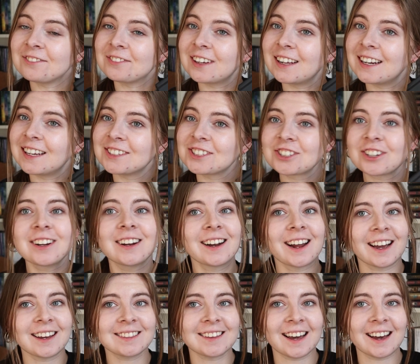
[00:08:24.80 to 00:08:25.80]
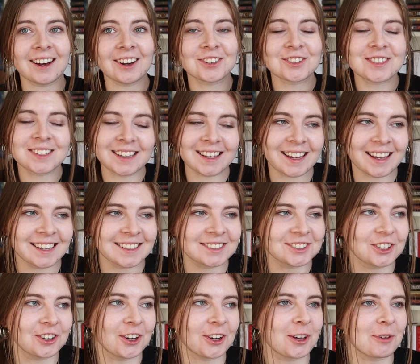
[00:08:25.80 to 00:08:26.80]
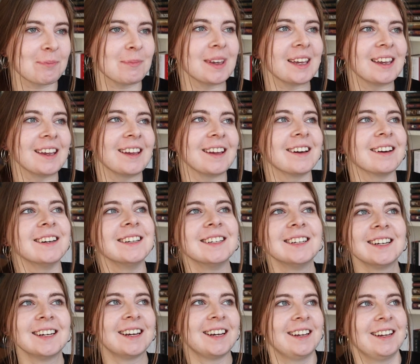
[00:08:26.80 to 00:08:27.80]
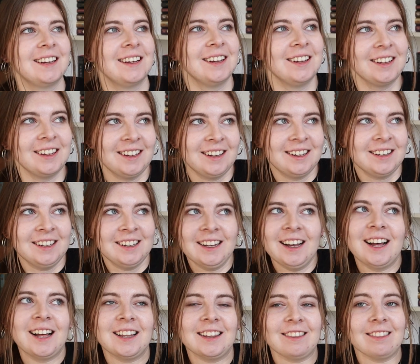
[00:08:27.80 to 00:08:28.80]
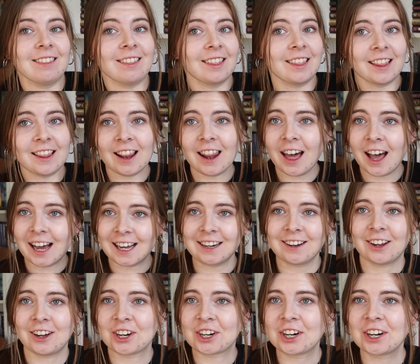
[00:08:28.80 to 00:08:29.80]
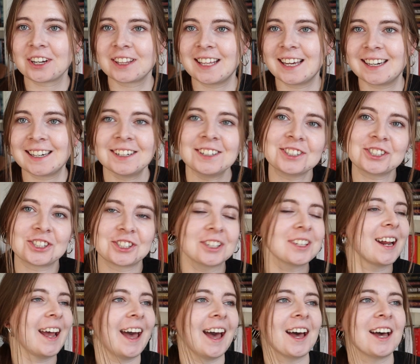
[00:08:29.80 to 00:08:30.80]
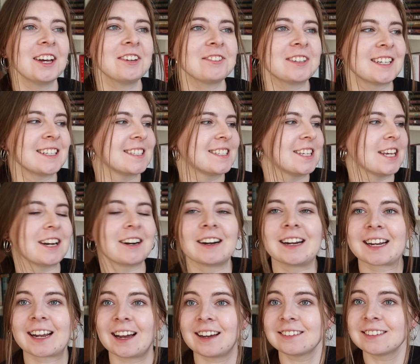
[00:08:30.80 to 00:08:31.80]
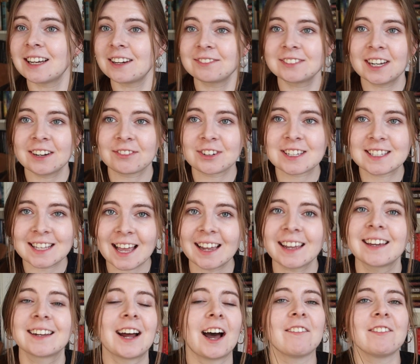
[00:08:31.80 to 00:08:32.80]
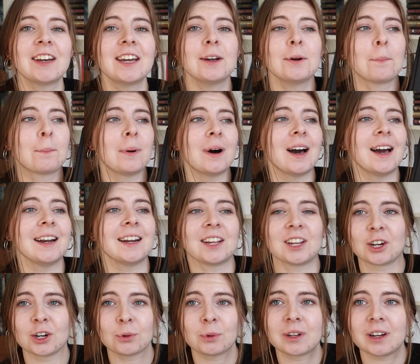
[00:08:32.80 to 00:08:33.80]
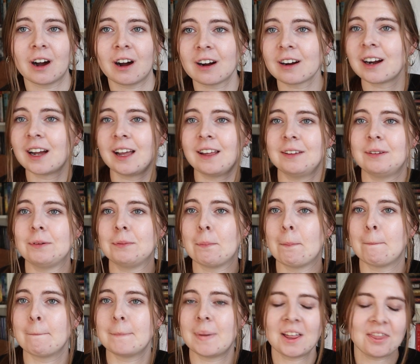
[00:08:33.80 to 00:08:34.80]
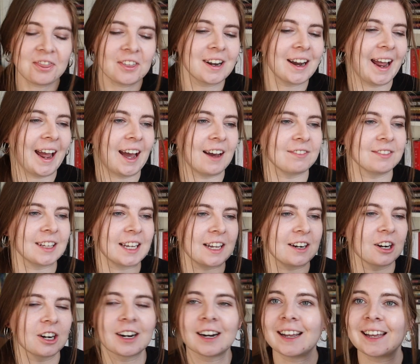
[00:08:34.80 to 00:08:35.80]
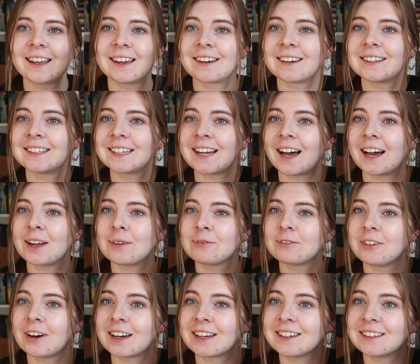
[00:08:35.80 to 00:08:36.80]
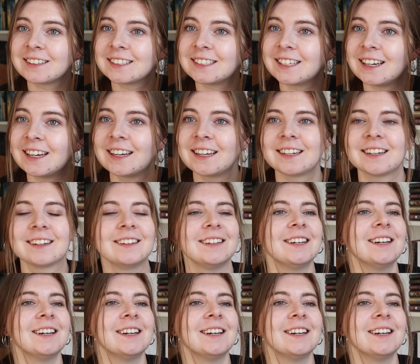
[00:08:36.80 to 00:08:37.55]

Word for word: Finished Ninth House. It took me a lot longer than it should have, considering I loved every second of it, but here we are a month and a half later and I'm finally done.